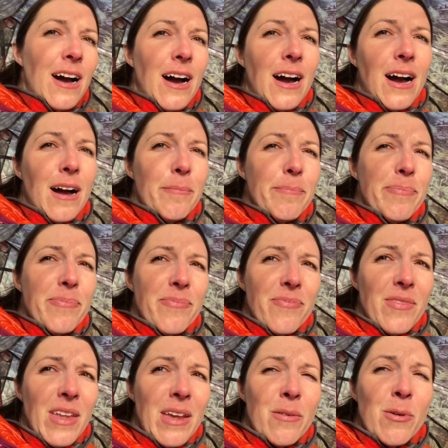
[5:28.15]

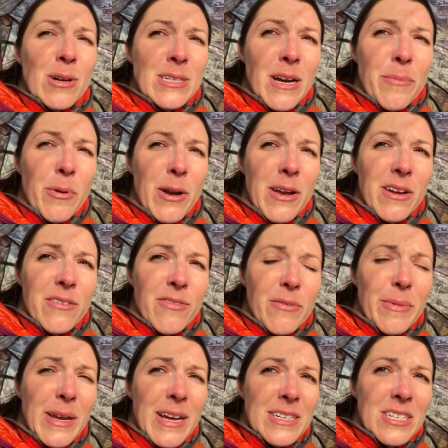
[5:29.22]
It worked out pretty good for
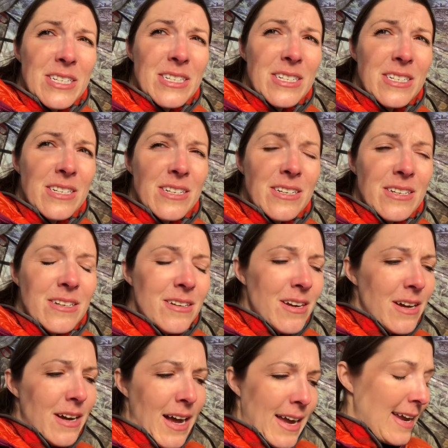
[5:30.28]
me.
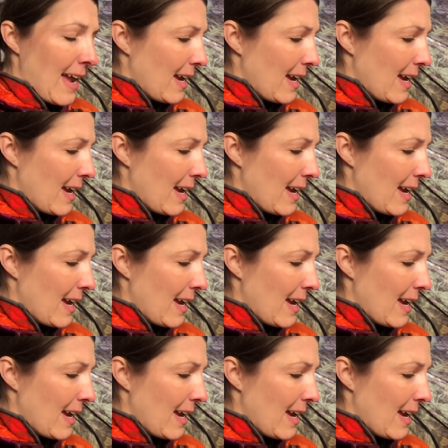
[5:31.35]
I